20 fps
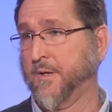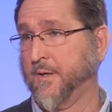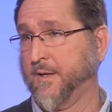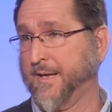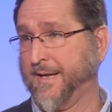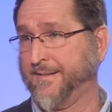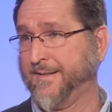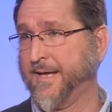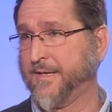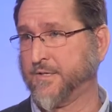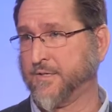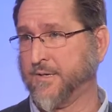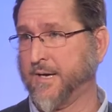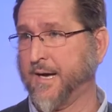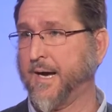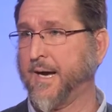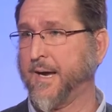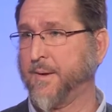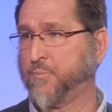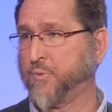And that's
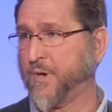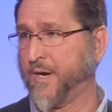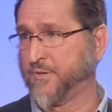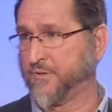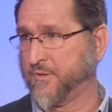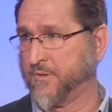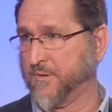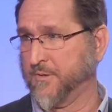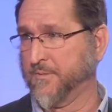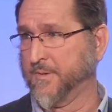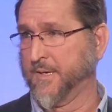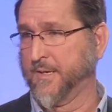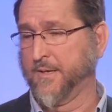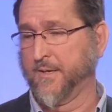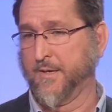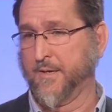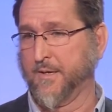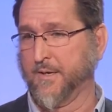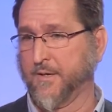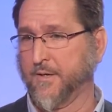high pressure.
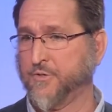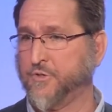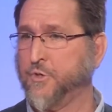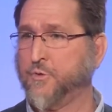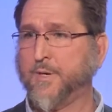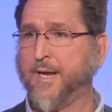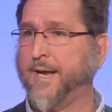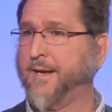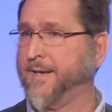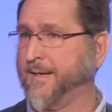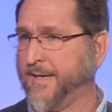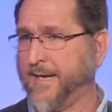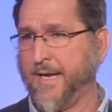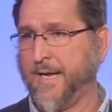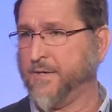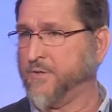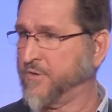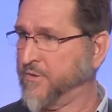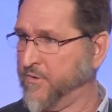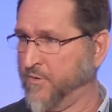Because you can't
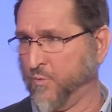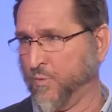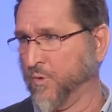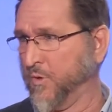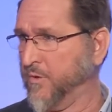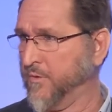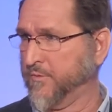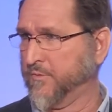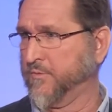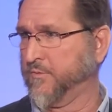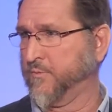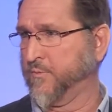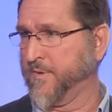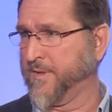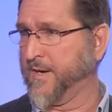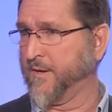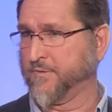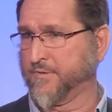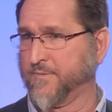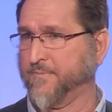engage in the world
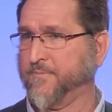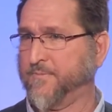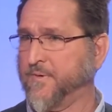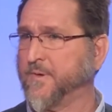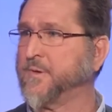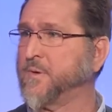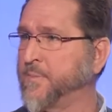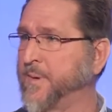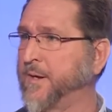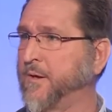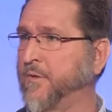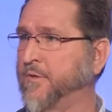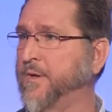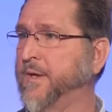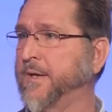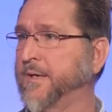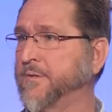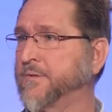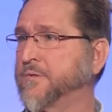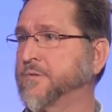without some fundamental
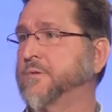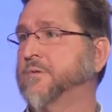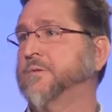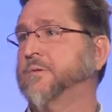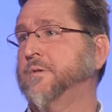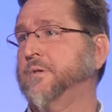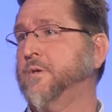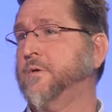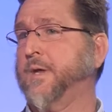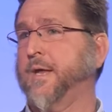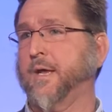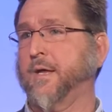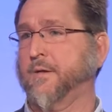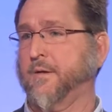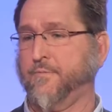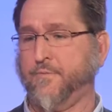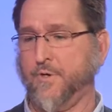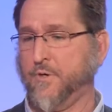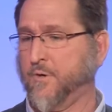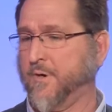things. You can't,
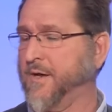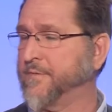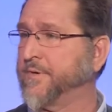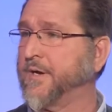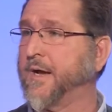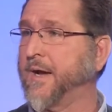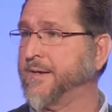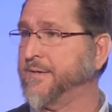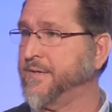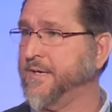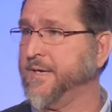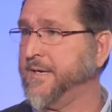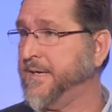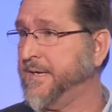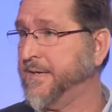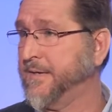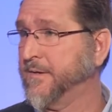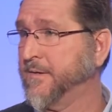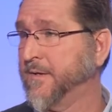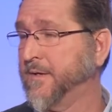if you don't have an
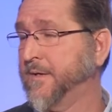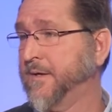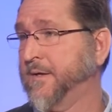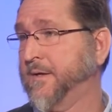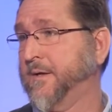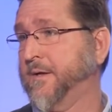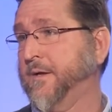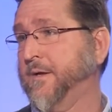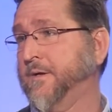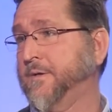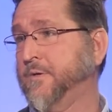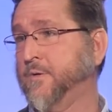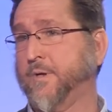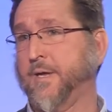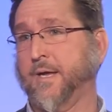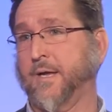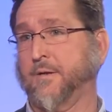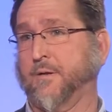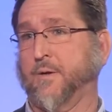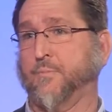ID, you
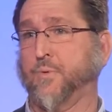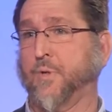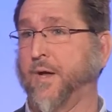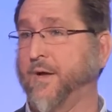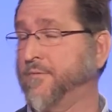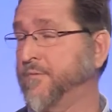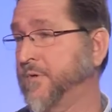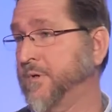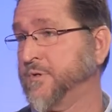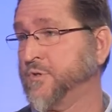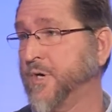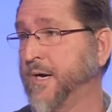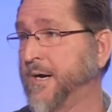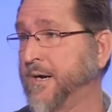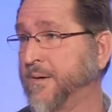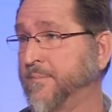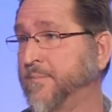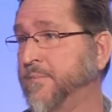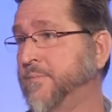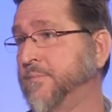can't apply for a
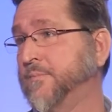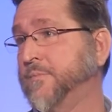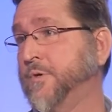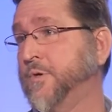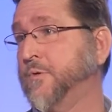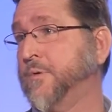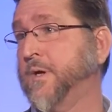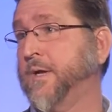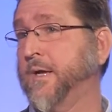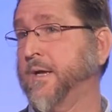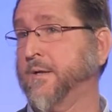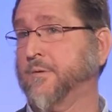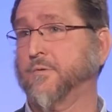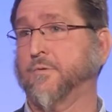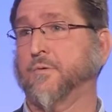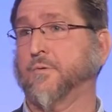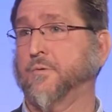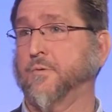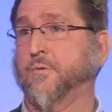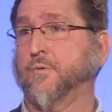job. You can't,
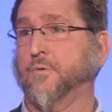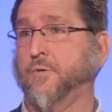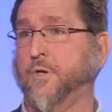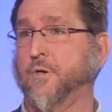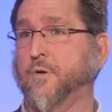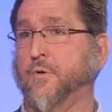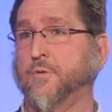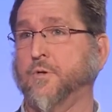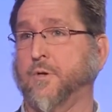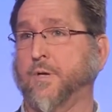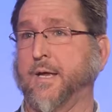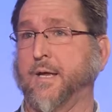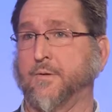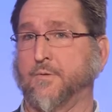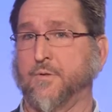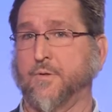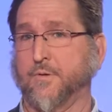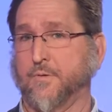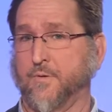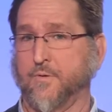you know, you can't,
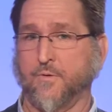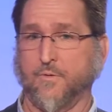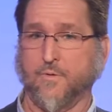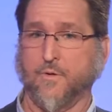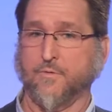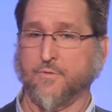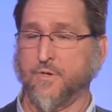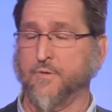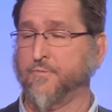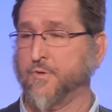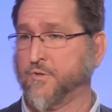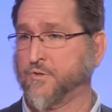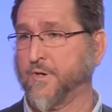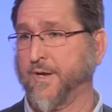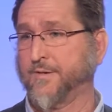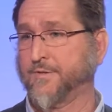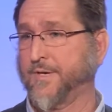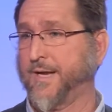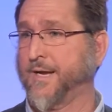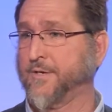there's different
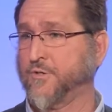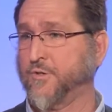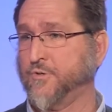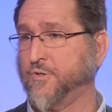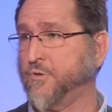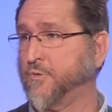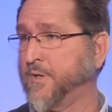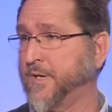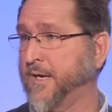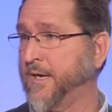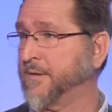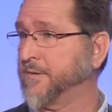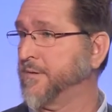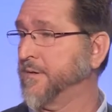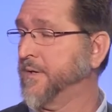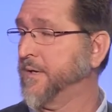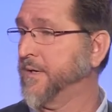transactions you can't